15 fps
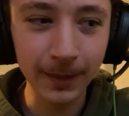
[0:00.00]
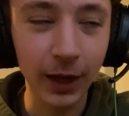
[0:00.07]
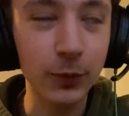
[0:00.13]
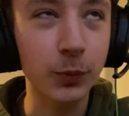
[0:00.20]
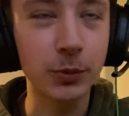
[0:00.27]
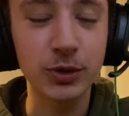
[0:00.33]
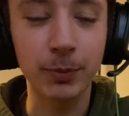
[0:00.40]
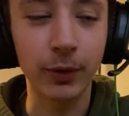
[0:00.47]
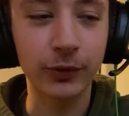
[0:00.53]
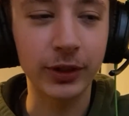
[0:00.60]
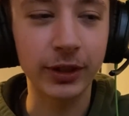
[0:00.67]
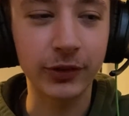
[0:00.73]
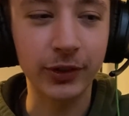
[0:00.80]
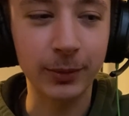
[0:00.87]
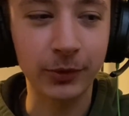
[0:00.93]
think we should both say it at
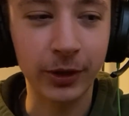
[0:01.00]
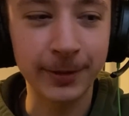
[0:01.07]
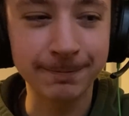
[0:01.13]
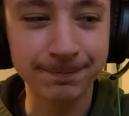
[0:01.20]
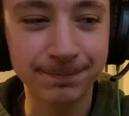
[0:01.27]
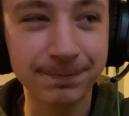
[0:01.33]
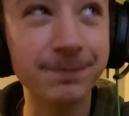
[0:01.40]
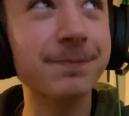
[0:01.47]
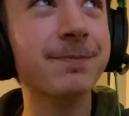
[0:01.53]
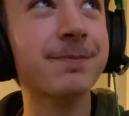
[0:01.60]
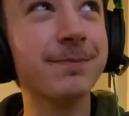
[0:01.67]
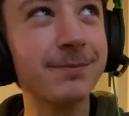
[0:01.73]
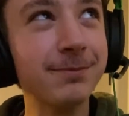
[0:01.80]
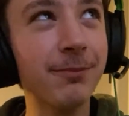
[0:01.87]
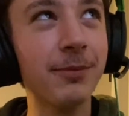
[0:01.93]
the same time.
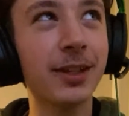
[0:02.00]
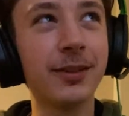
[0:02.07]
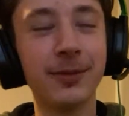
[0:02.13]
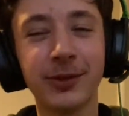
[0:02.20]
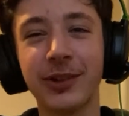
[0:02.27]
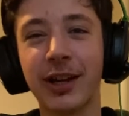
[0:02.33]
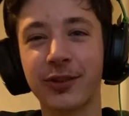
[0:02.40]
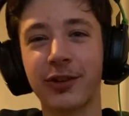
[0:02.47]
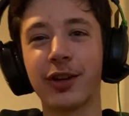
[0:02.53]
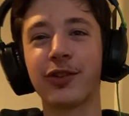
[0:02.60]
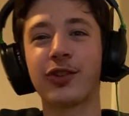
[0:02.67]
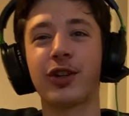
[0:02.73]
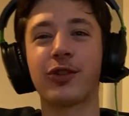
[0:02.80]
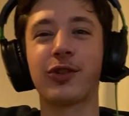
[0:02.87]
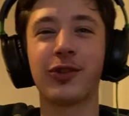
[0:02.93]
Zack Snyder's Justice